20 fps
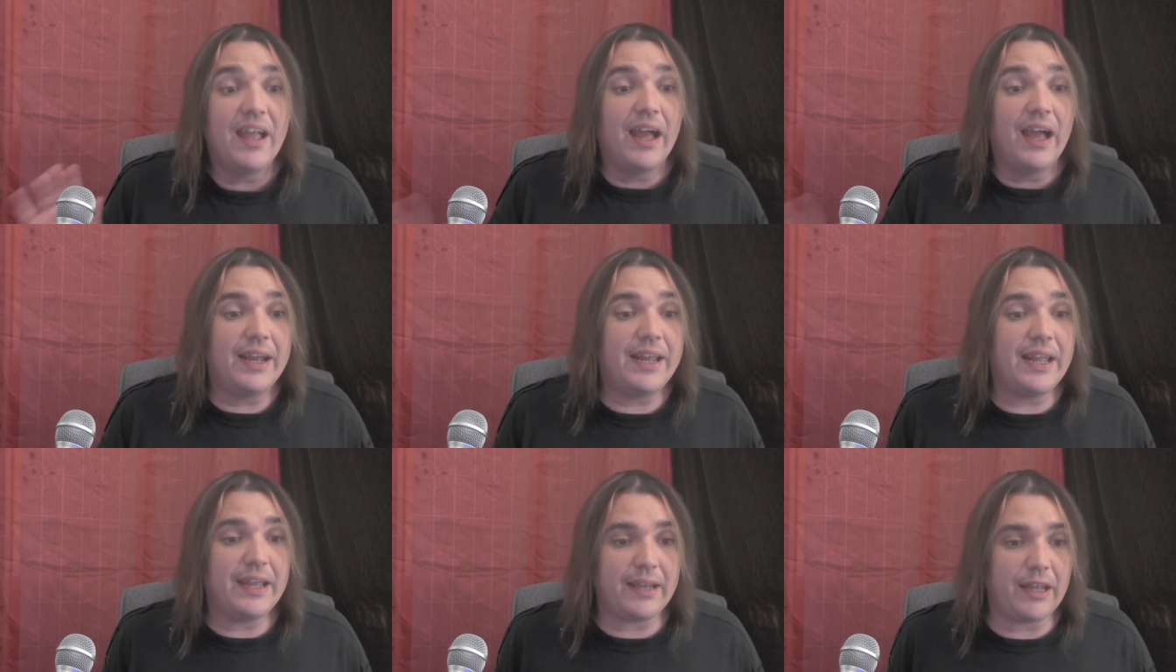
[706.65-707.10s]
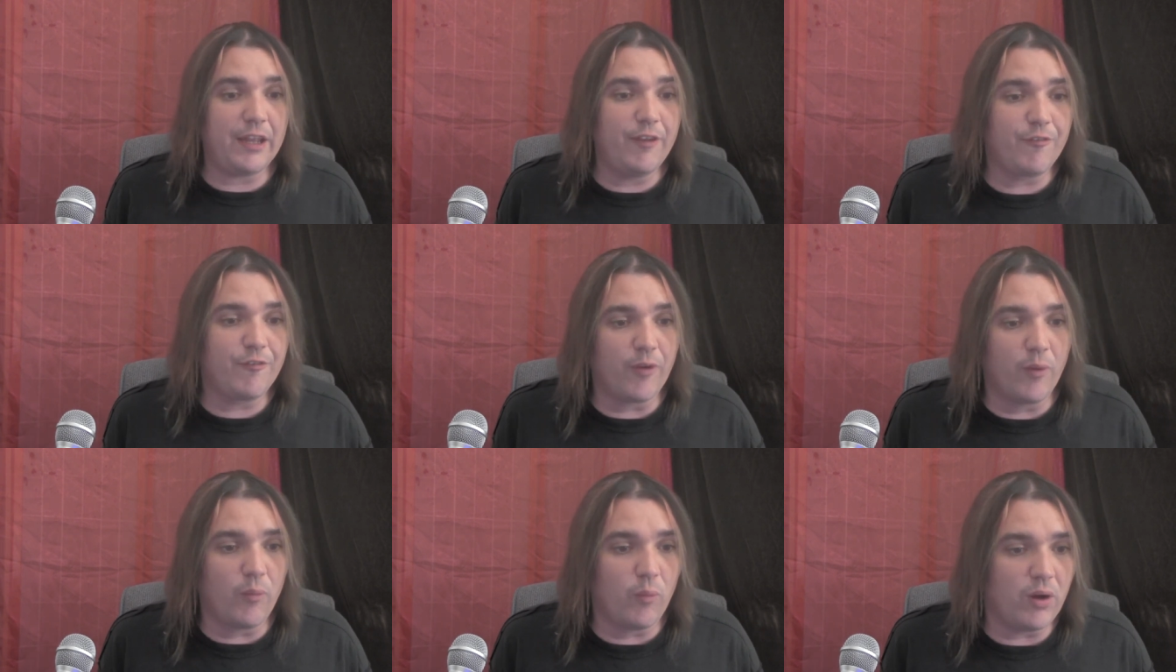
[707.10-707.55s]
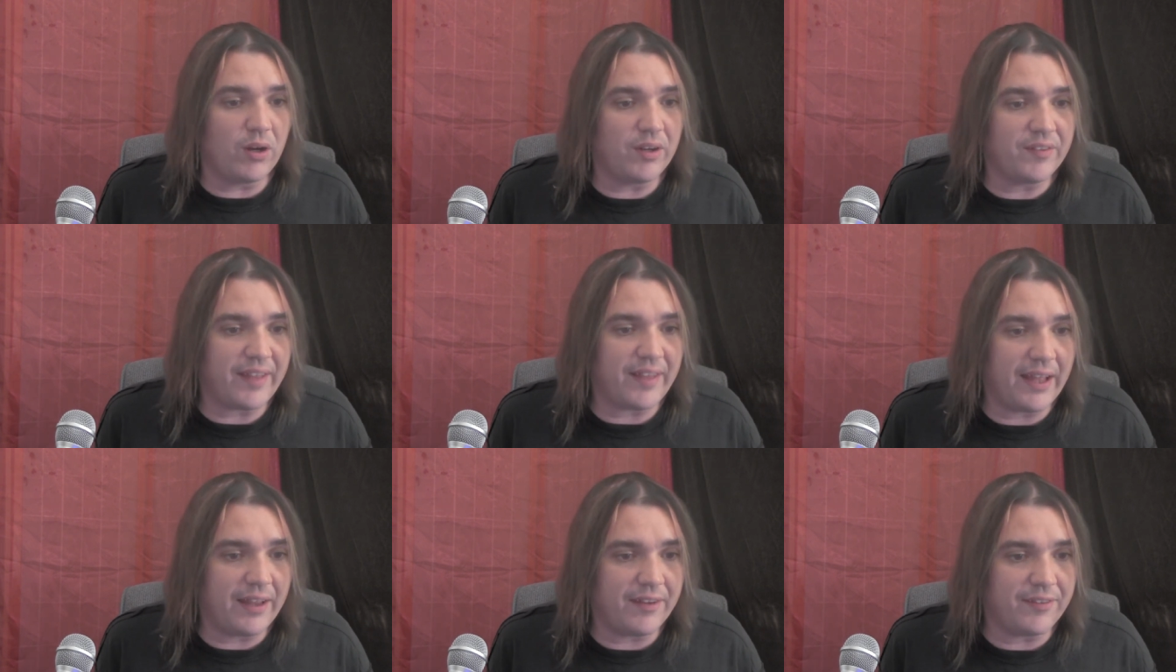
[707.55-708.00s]
Again,
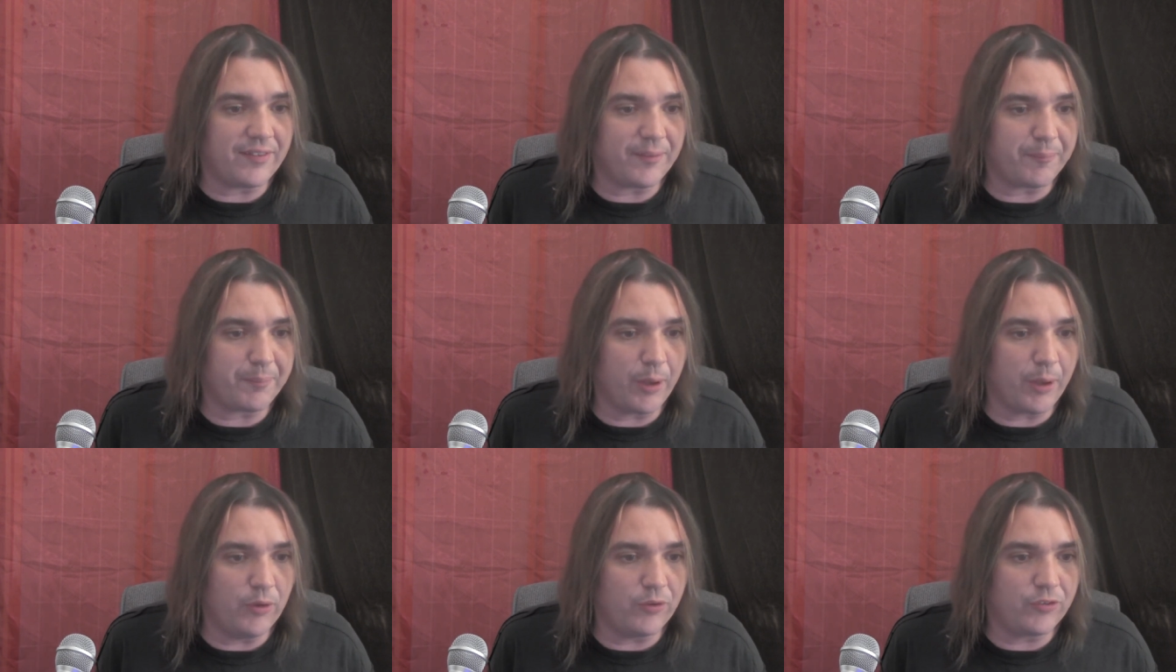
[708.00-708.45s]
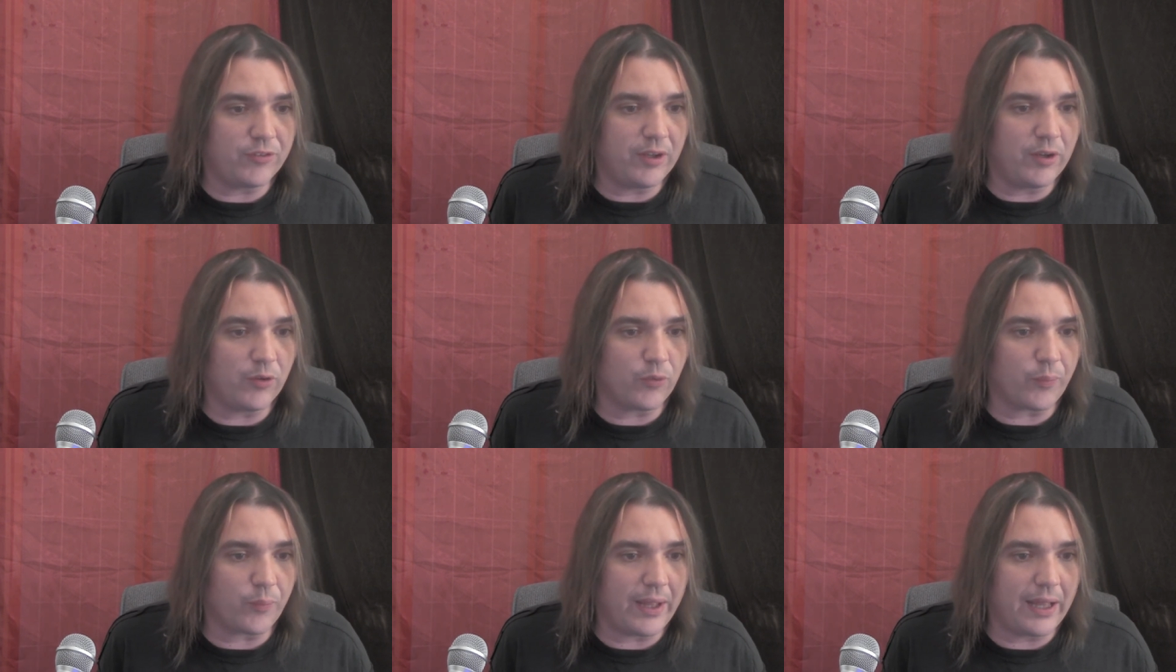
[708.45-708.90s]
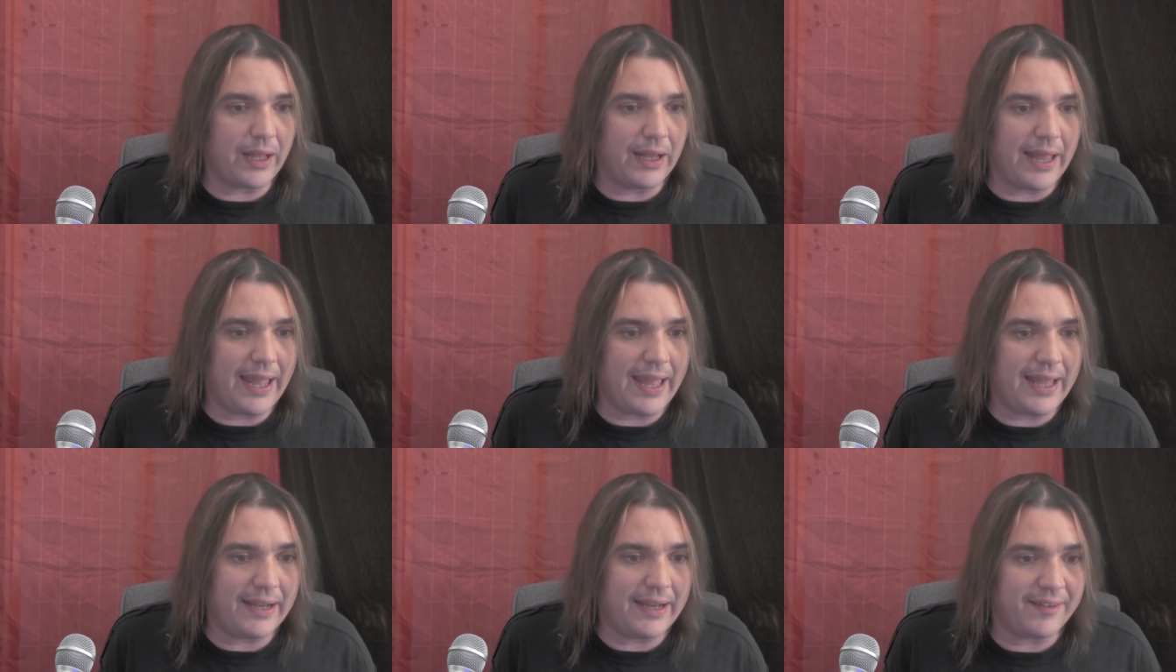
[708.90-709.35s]
Infowars has it posted as well.
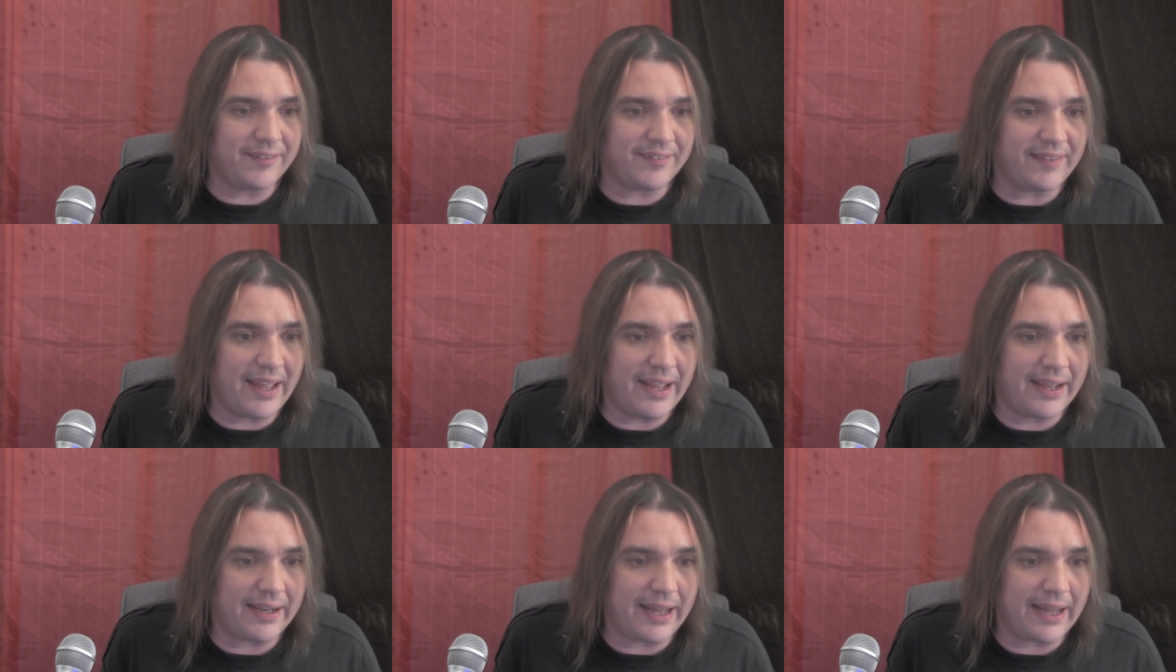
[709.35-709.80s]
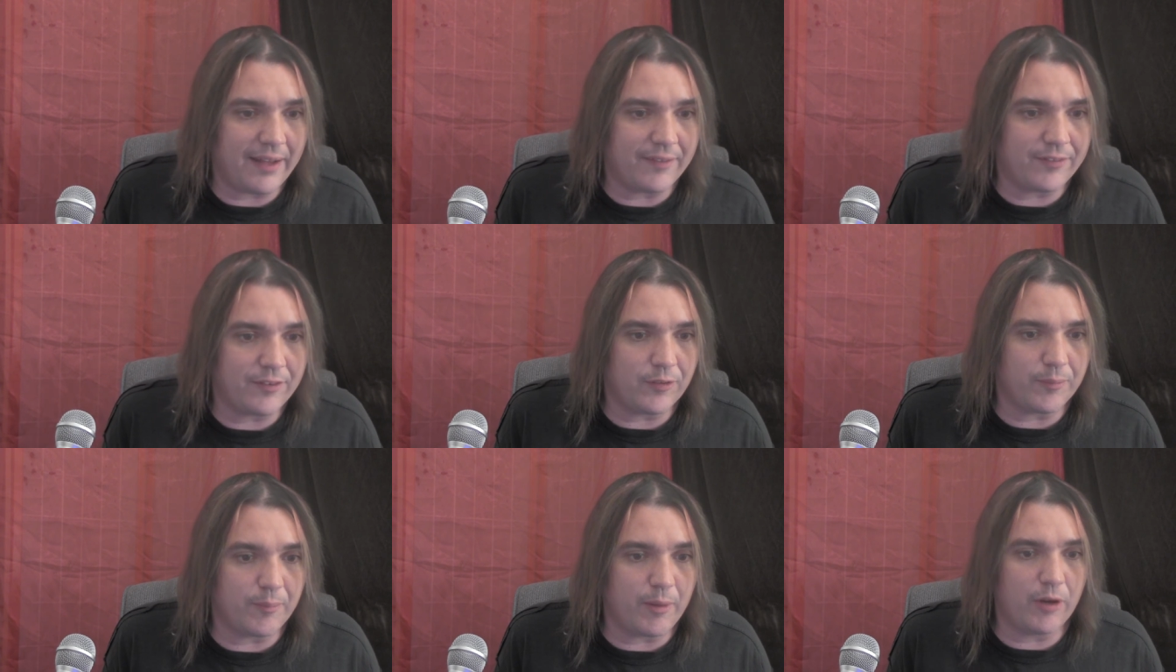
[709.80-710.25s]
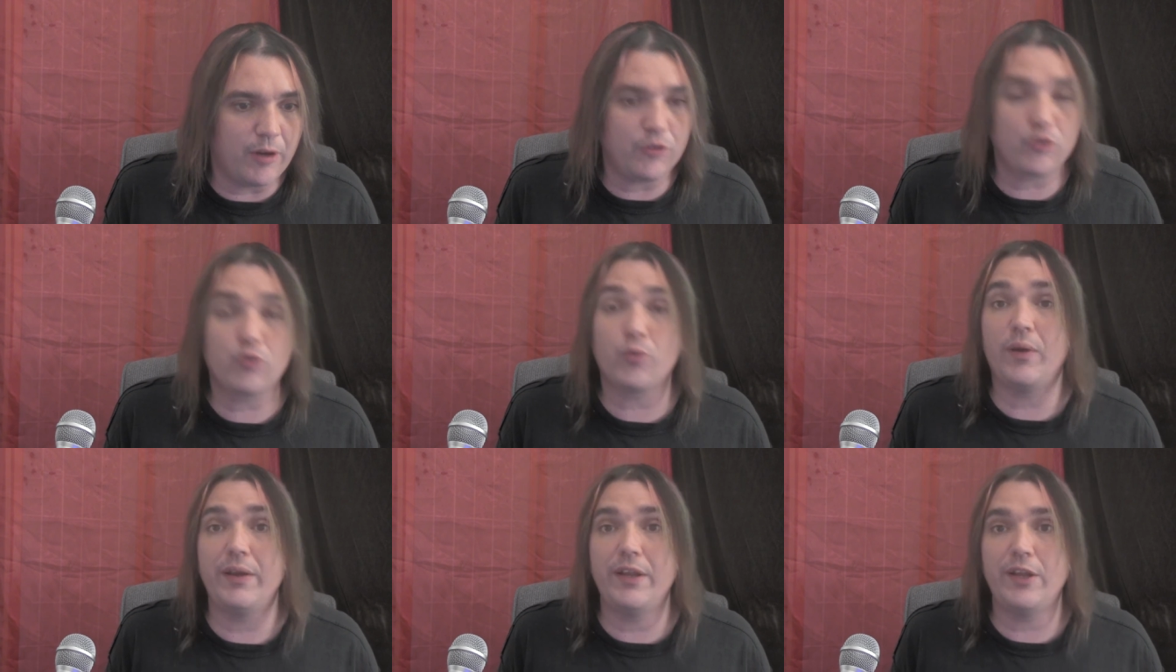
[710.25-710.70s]
NSA announces Mars
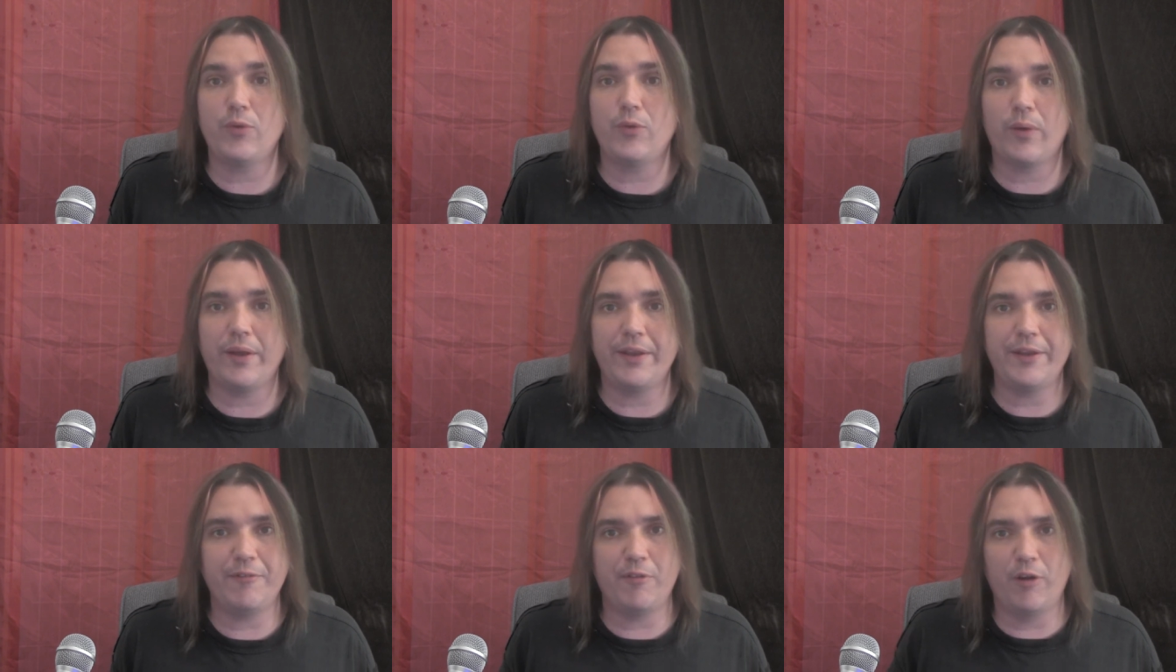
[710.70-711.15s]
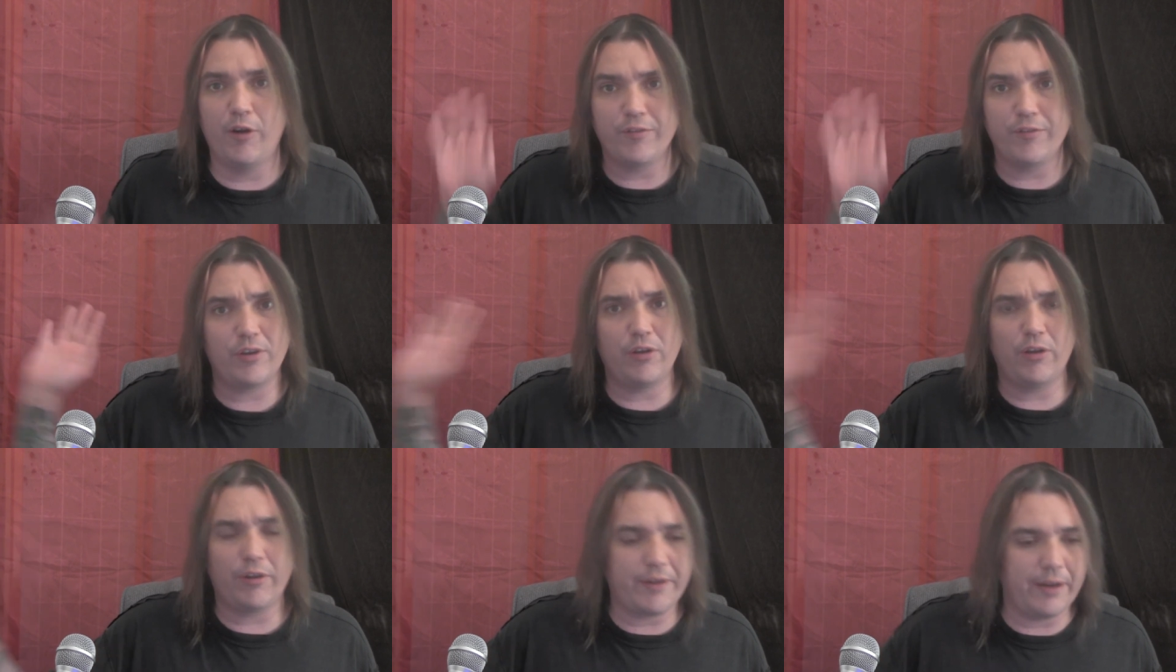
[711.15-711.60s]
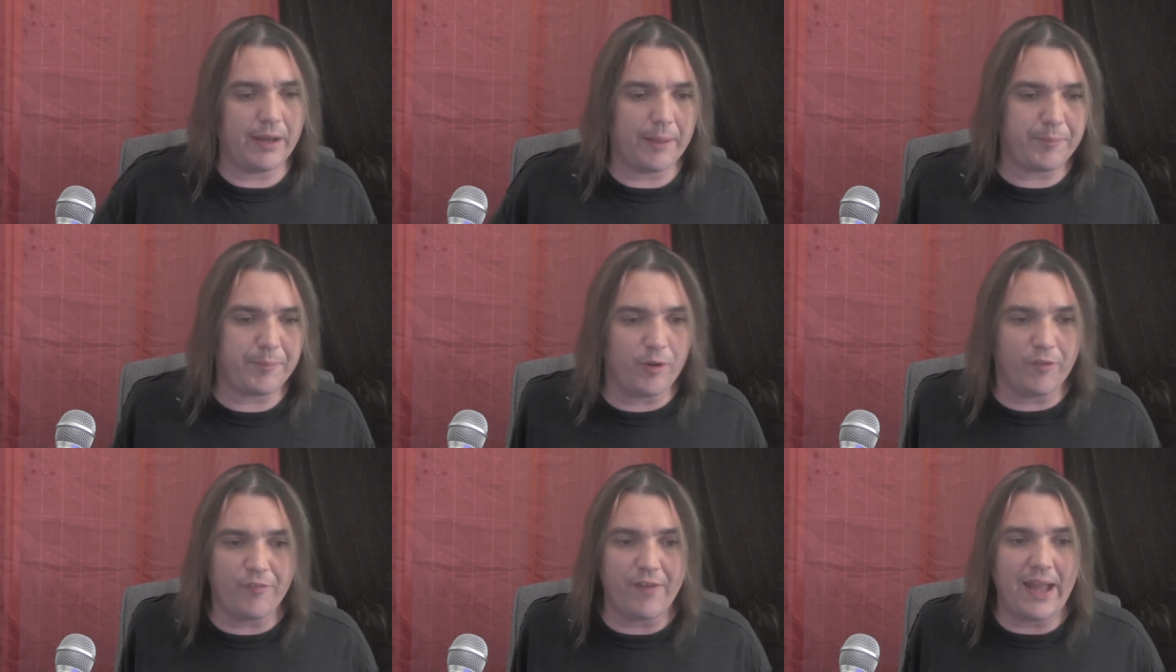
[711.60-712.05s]
2020 rover. Look it
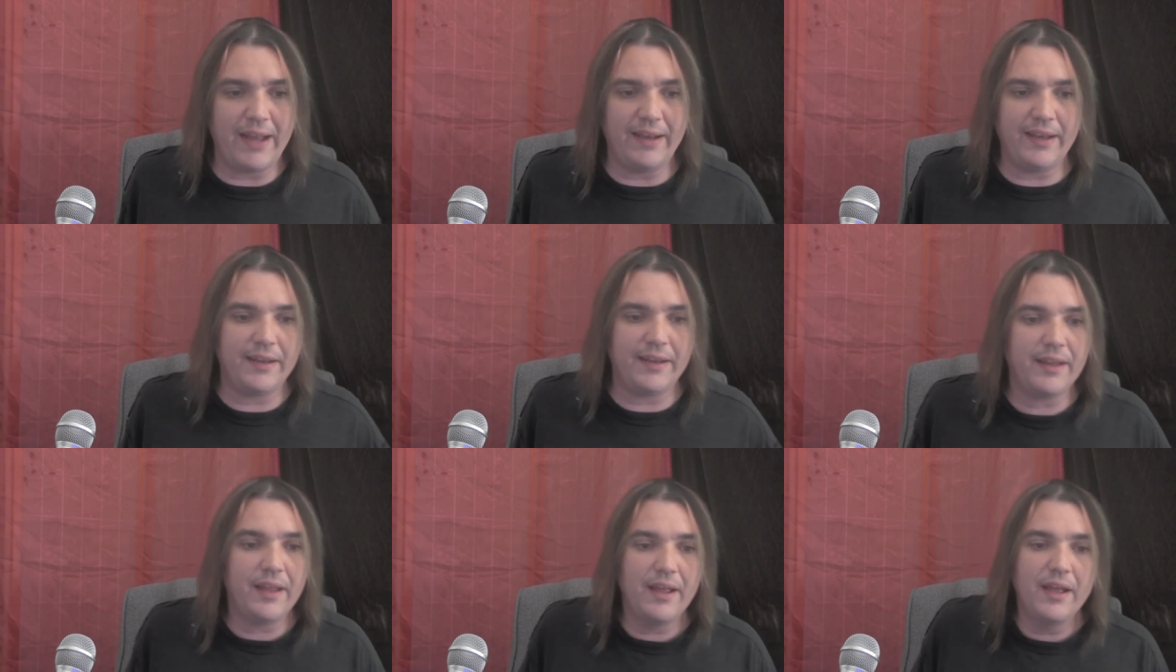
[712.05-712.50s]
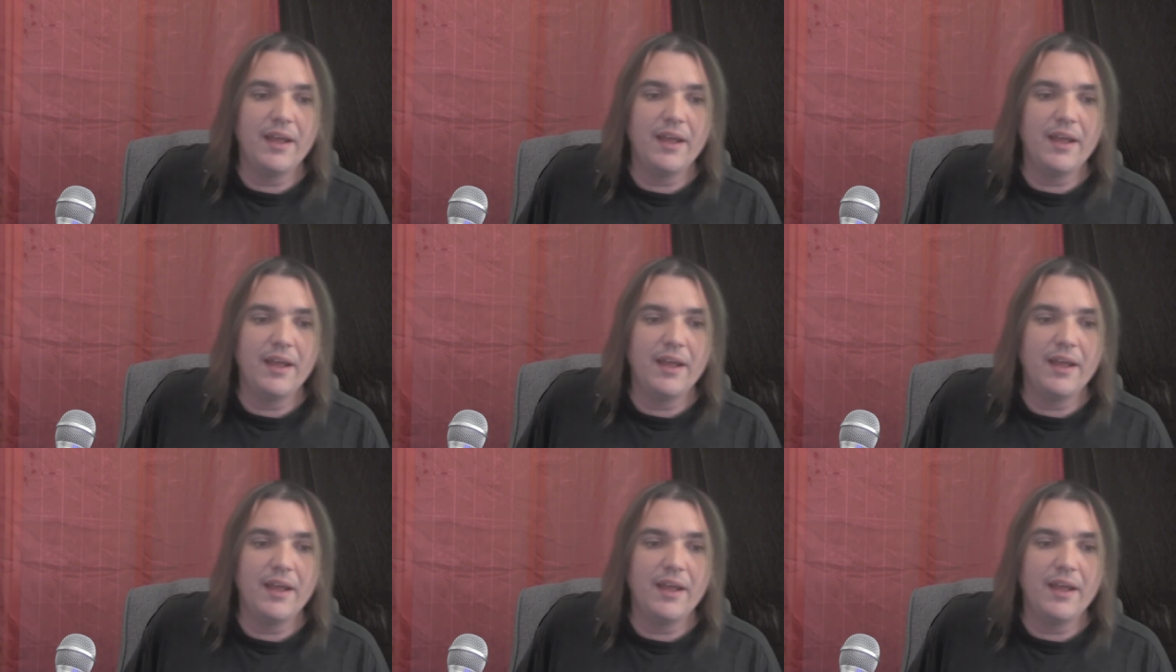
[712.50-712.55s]
up, you'll find it.